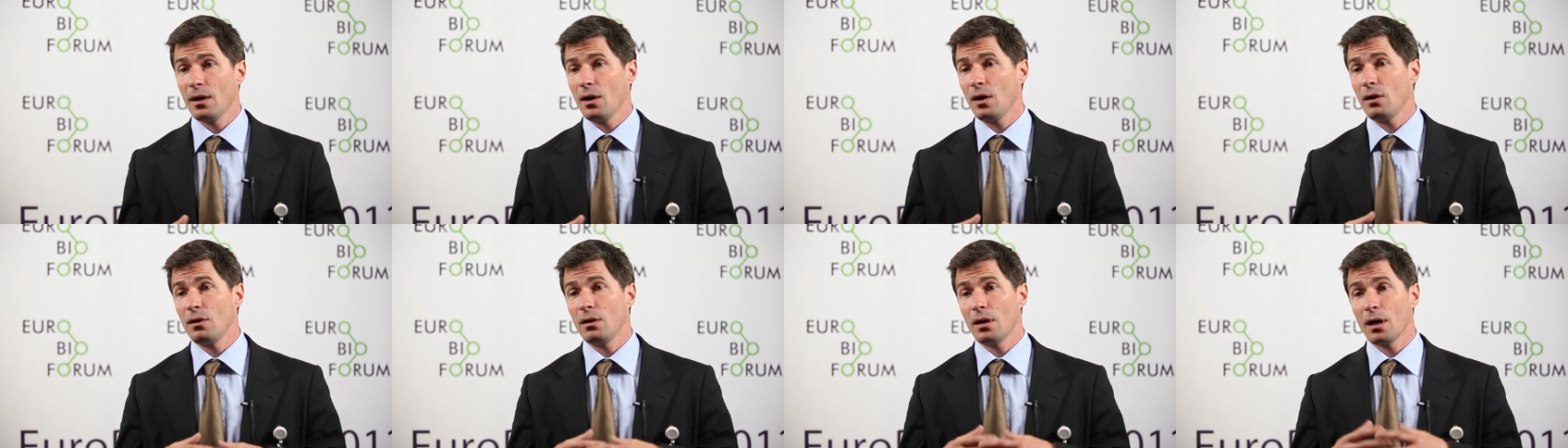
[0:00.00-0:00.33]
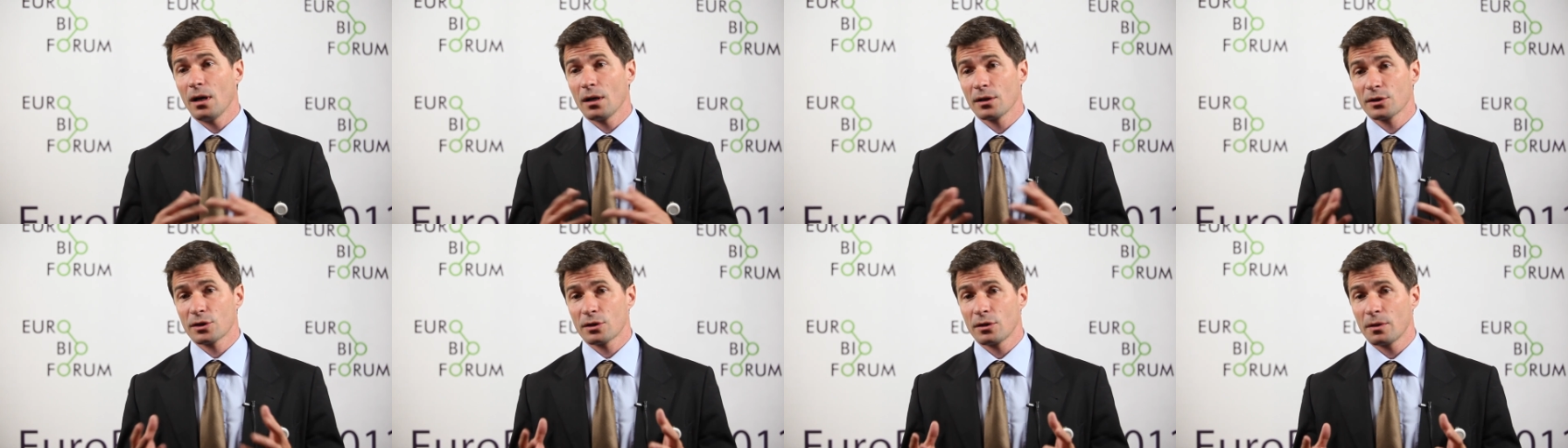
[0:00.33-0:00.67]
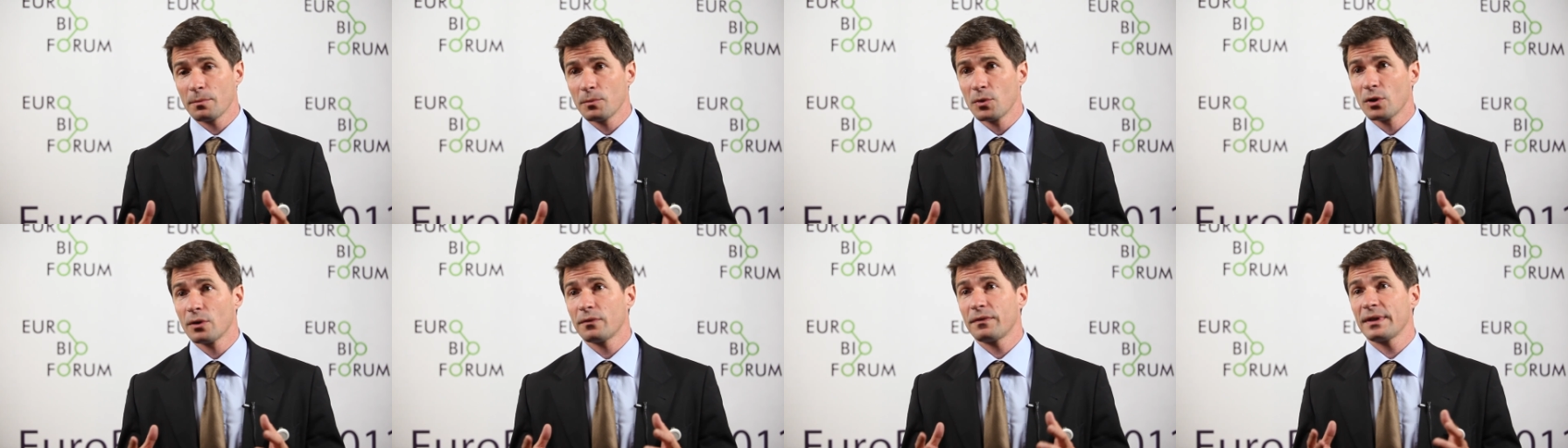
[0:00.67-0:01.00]
a large
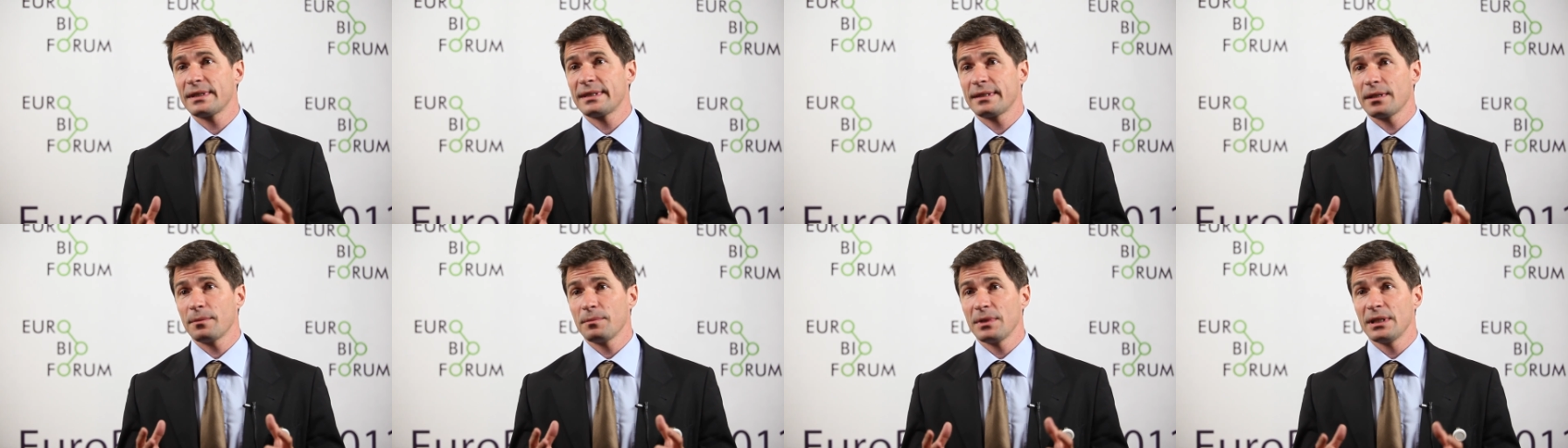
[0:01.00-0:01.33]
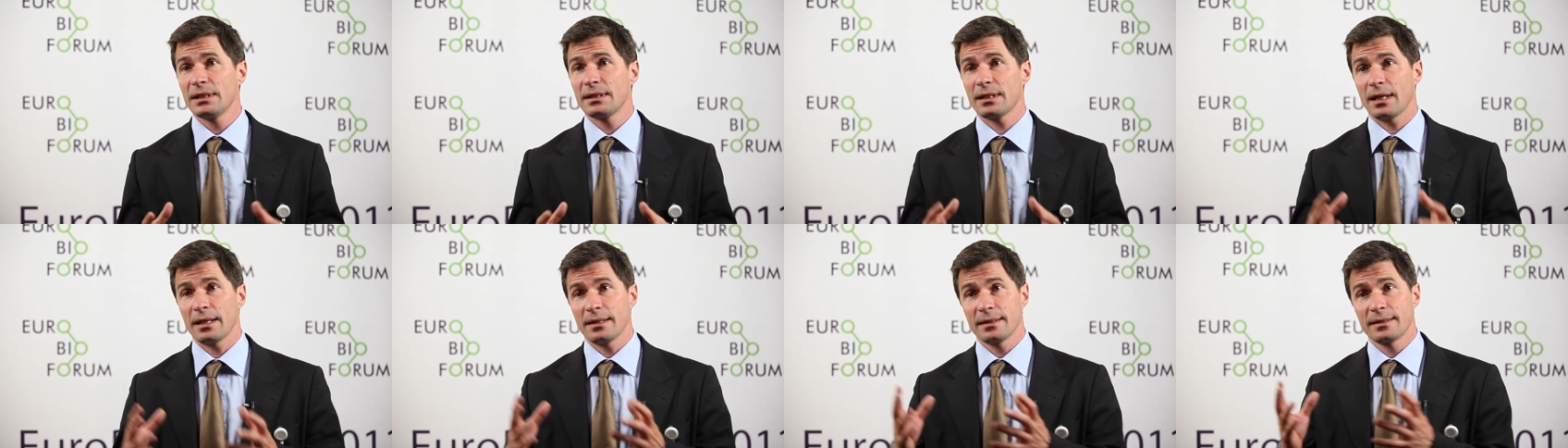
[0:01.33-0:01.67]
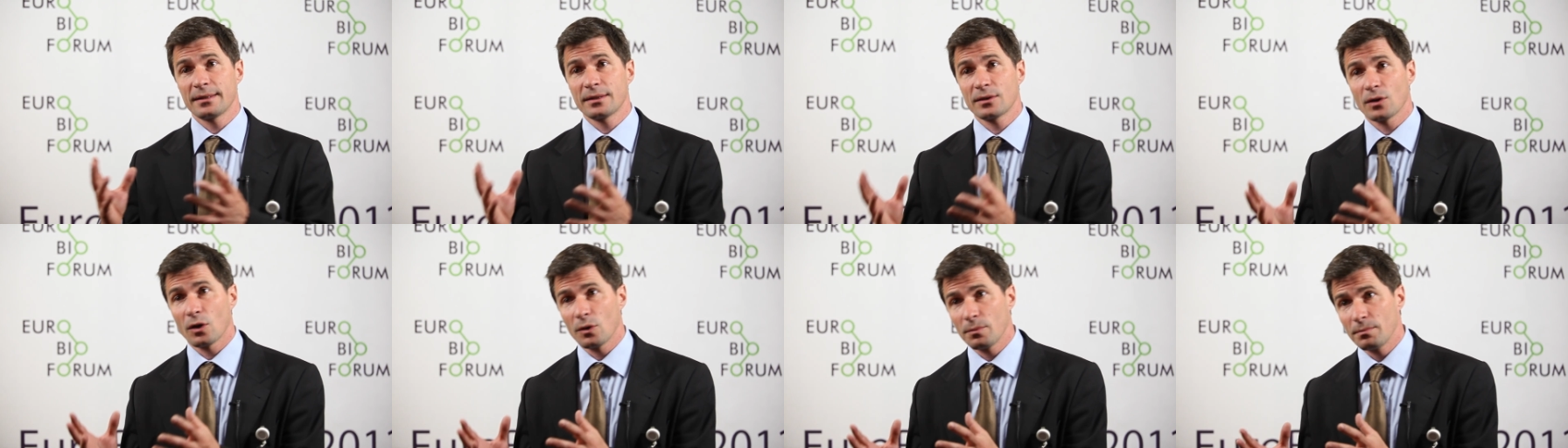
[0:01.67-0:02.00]
number of SMEs and
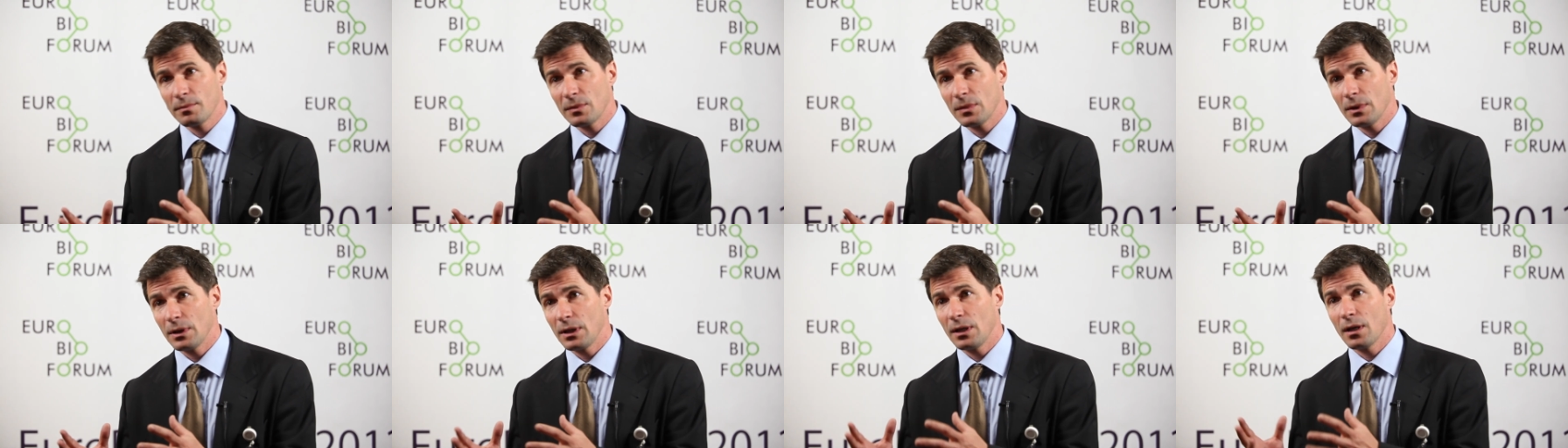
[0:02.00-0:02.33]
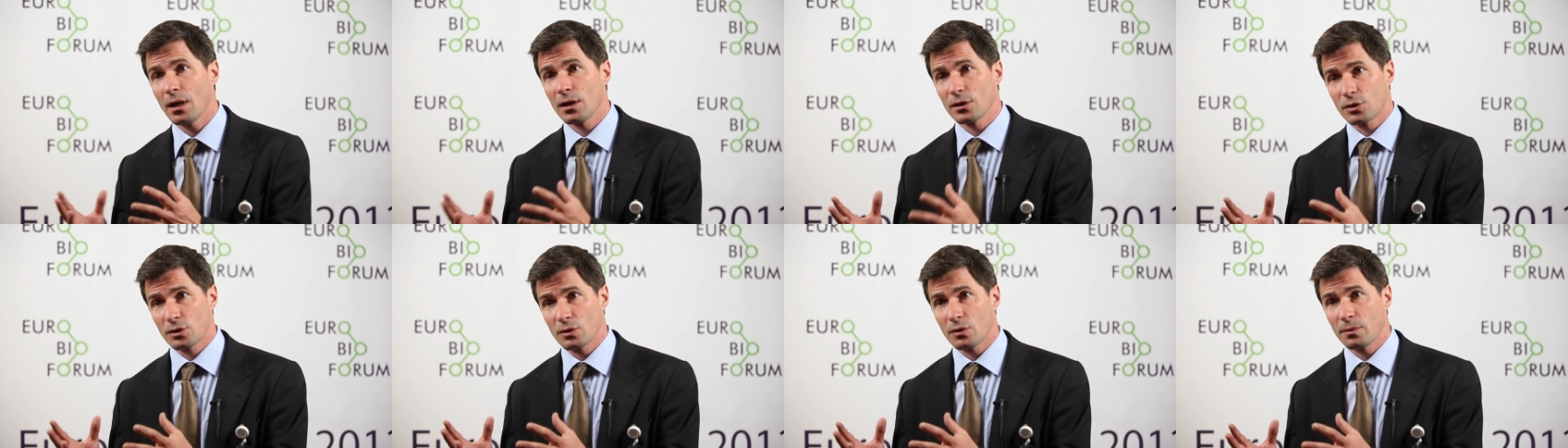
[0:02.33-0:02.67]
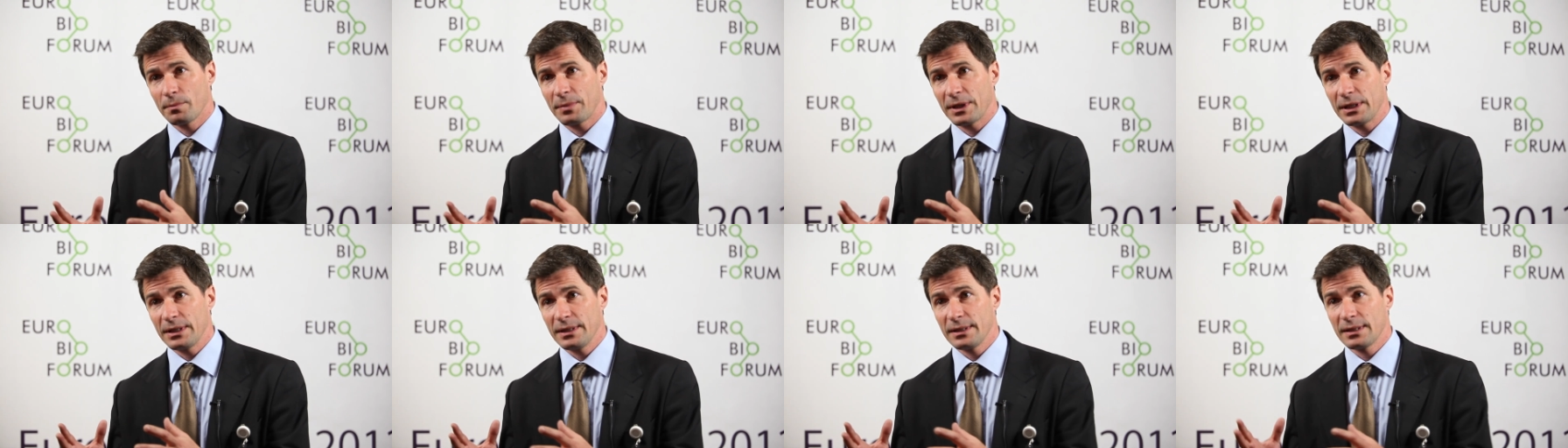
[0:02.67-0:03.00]
some large
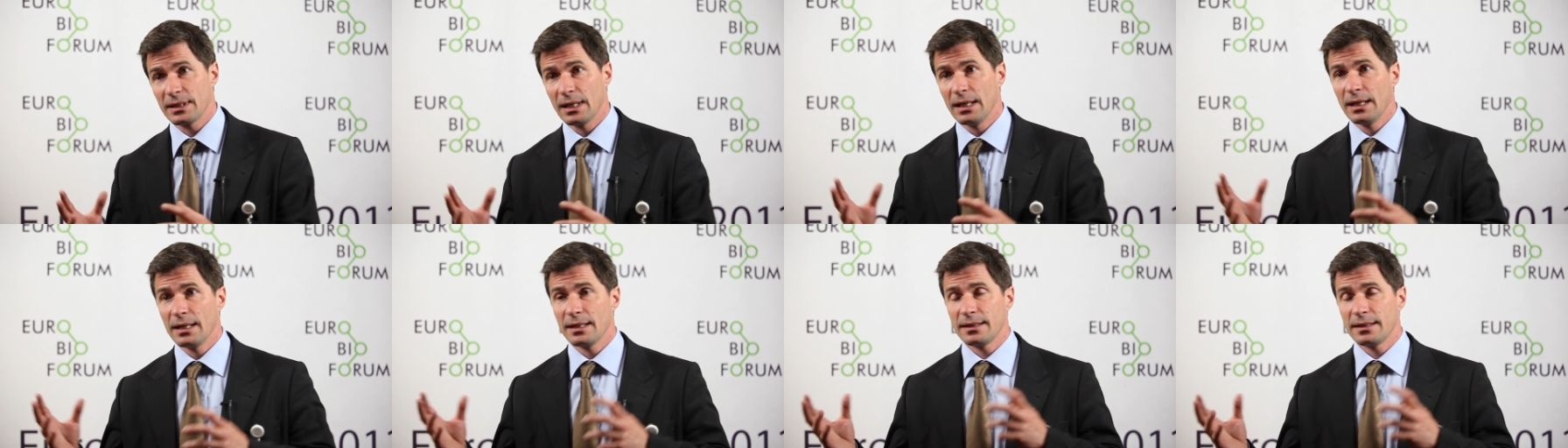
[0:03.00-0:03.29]
companies.